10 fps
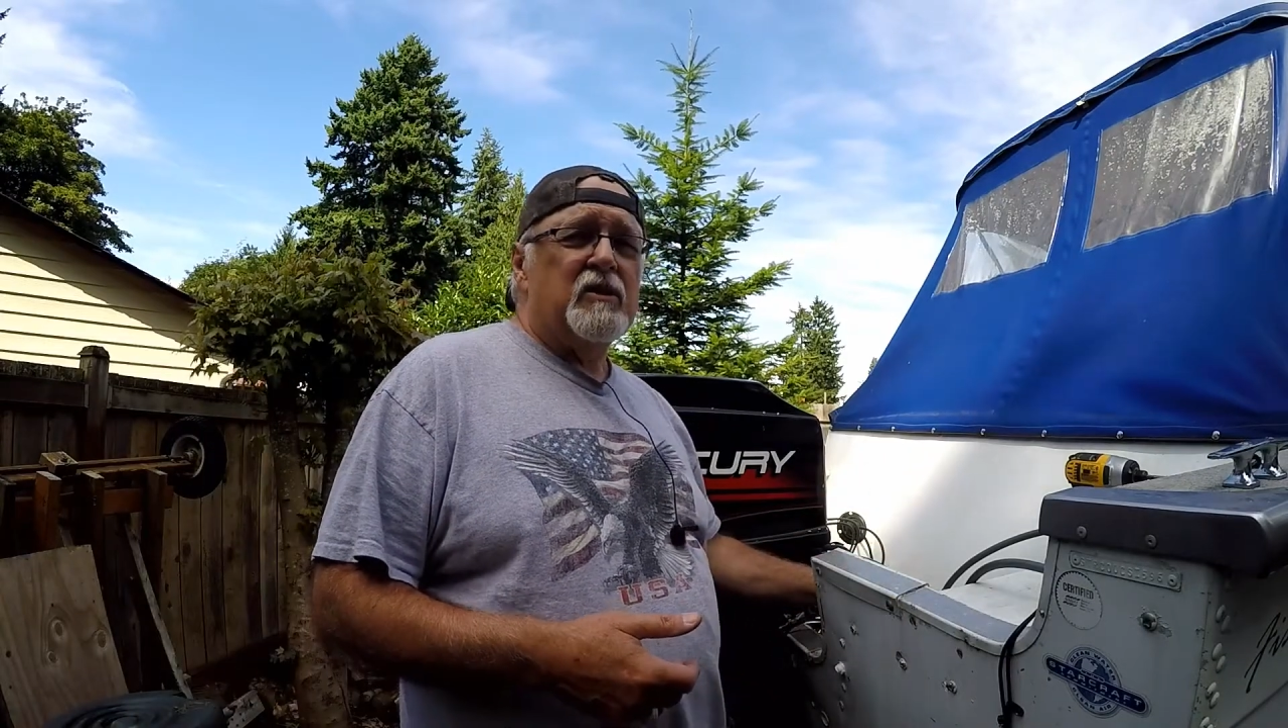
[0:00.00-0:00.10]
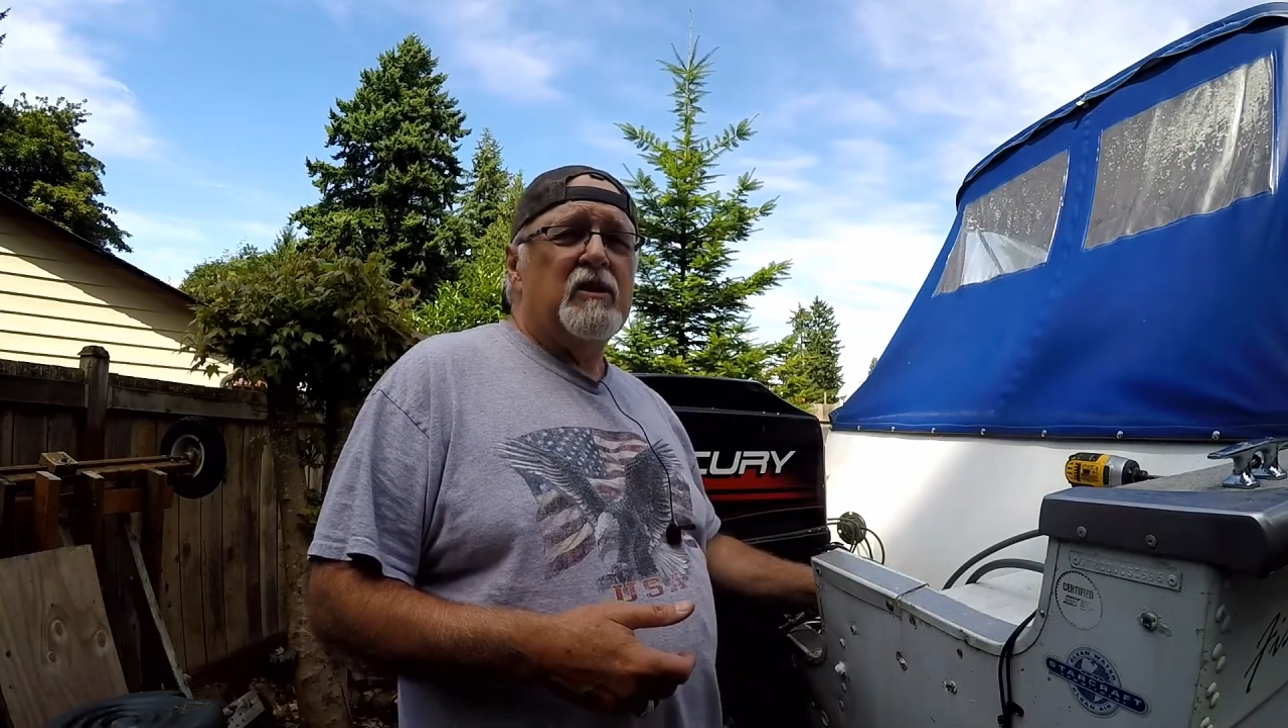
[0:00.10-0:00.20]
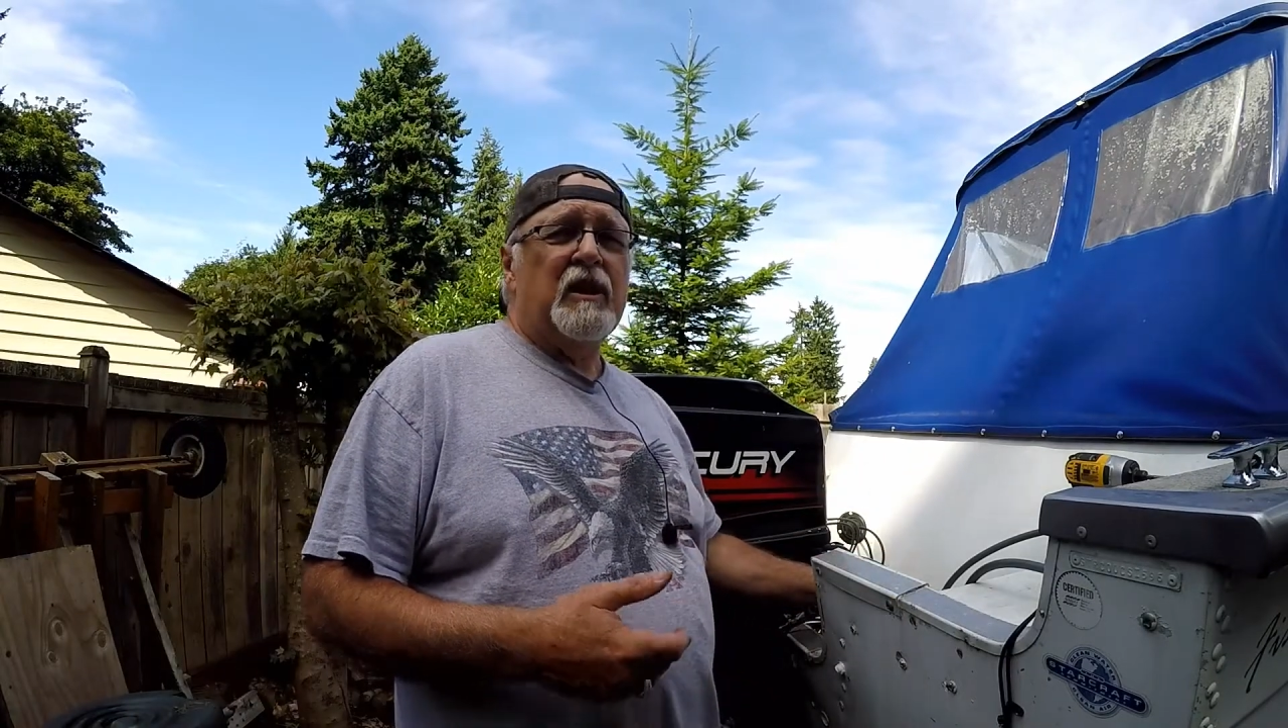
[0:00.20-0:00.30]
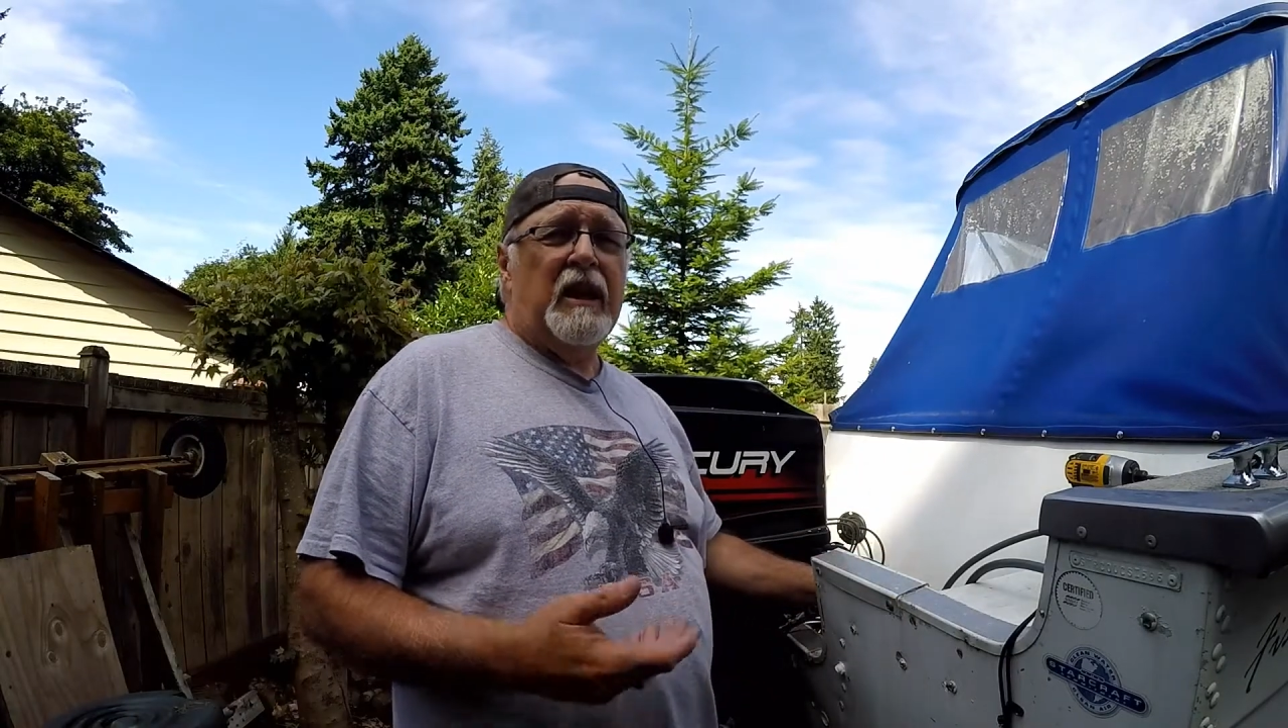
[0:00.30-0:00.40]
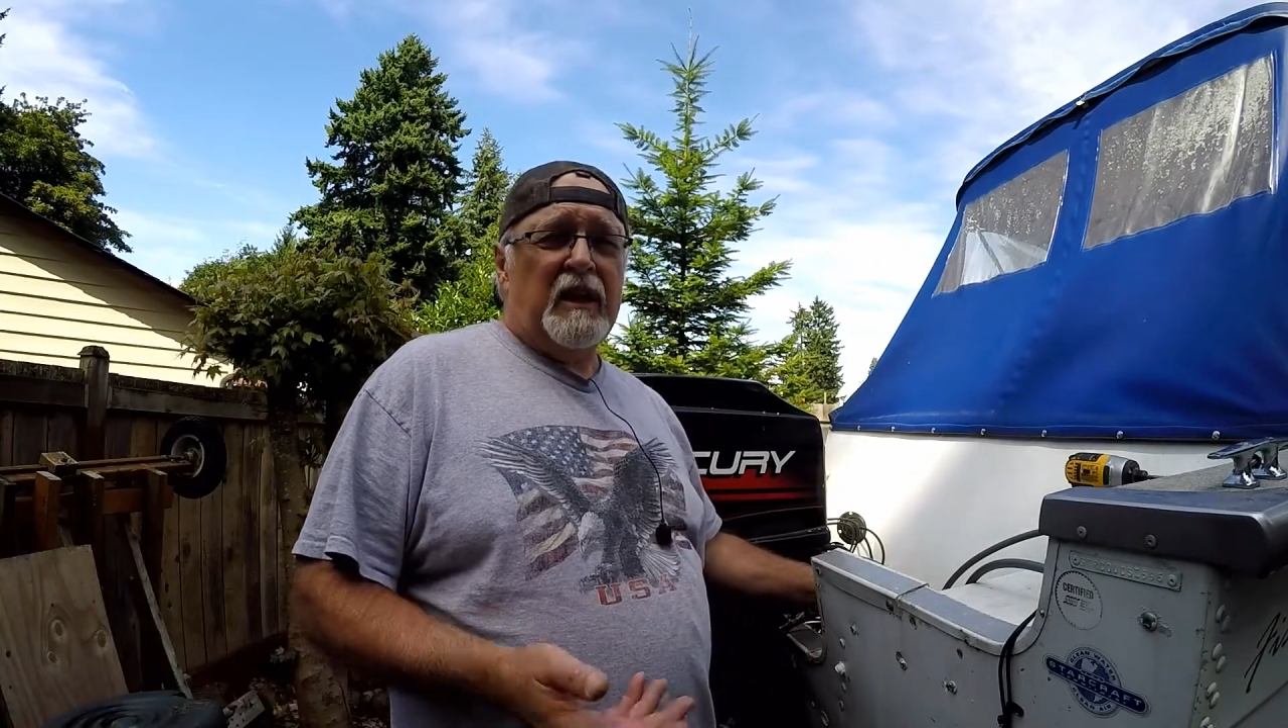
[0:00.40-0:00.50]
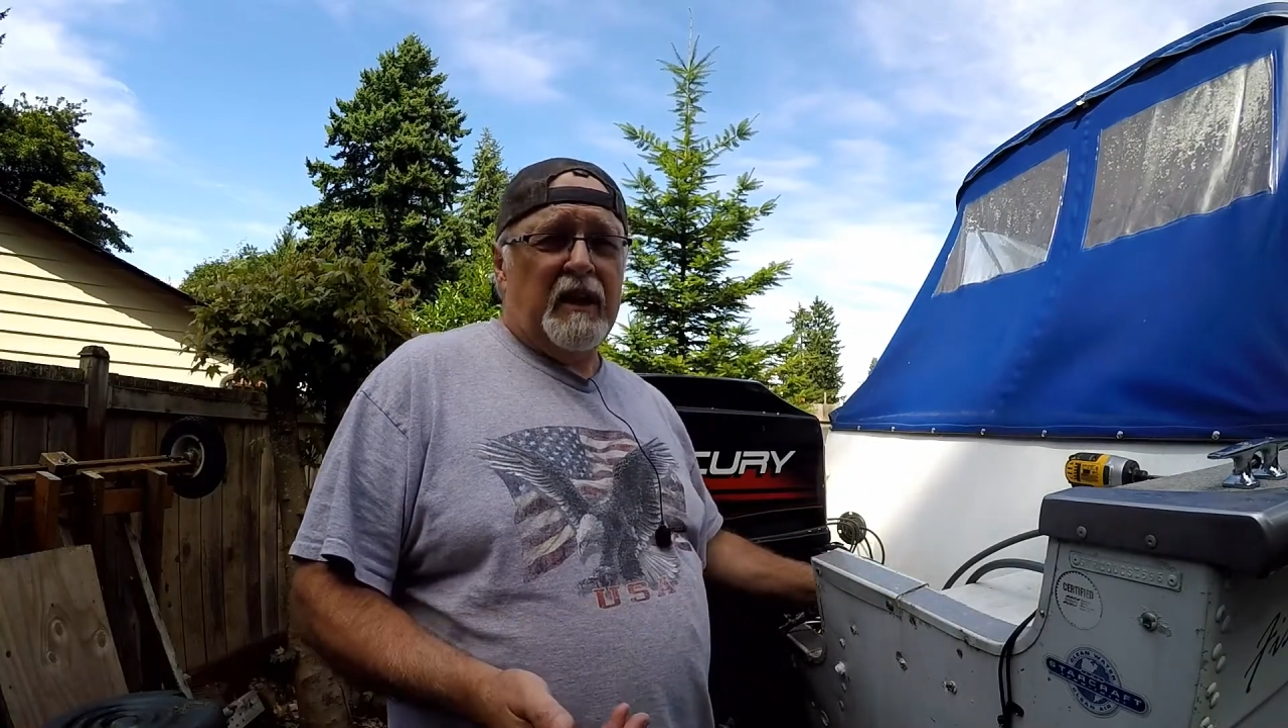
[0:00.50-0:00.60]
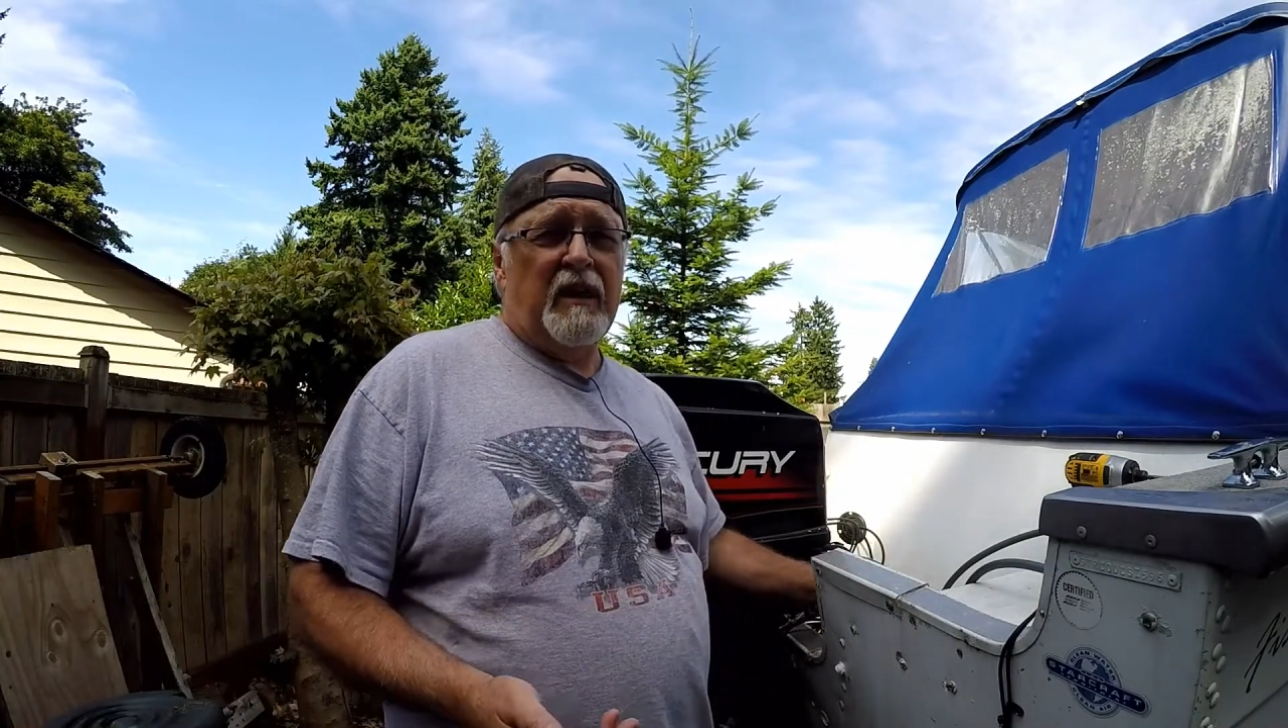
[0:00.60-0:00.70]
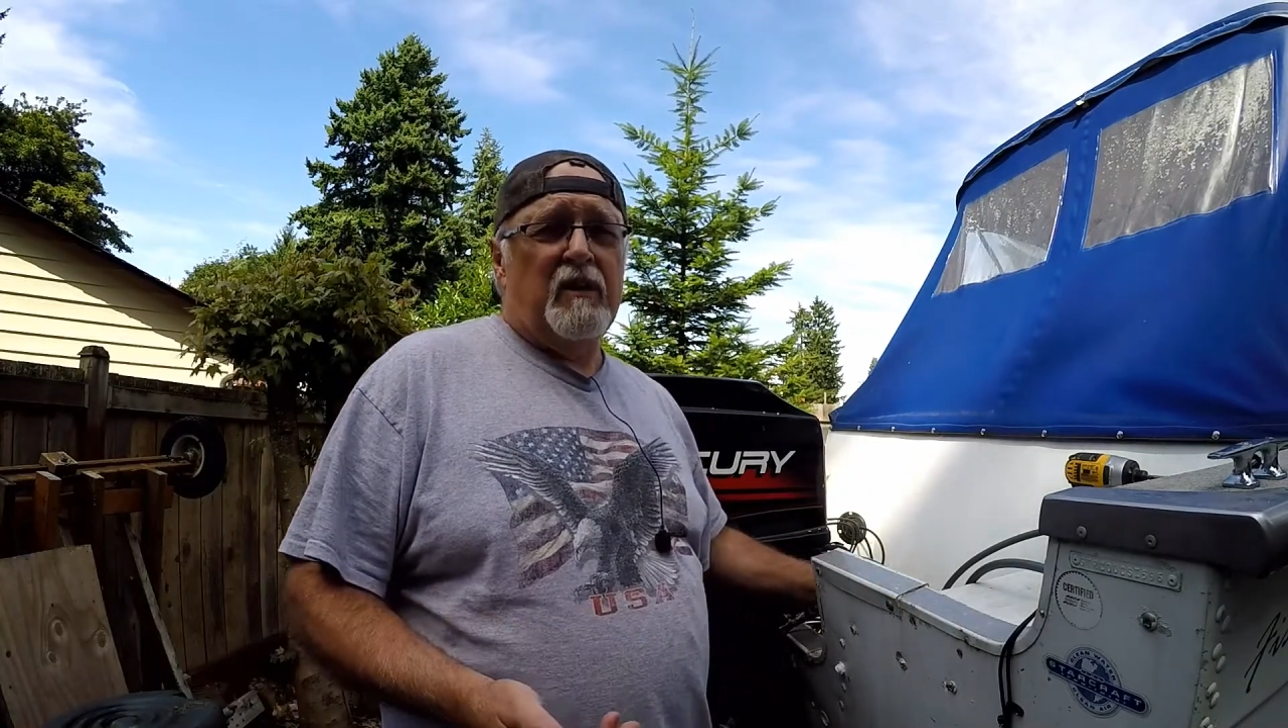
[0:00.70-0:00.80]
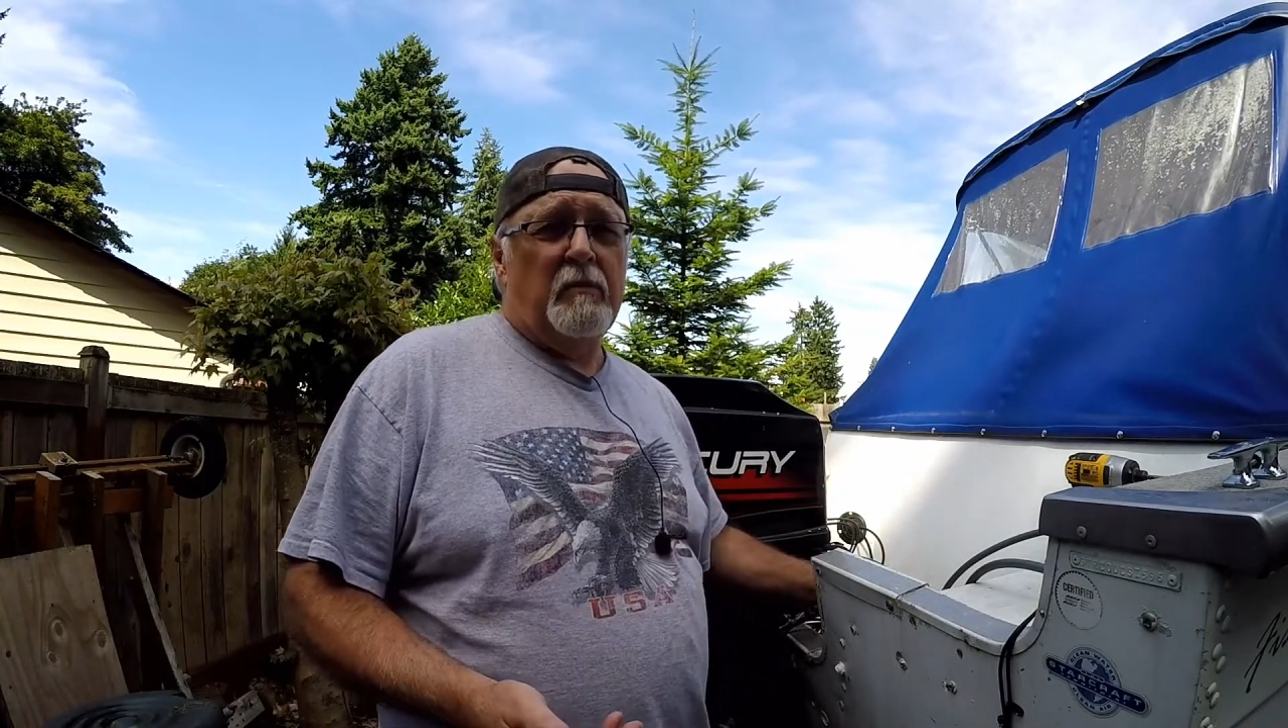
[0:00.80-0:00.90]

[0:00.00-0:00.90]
to get it in the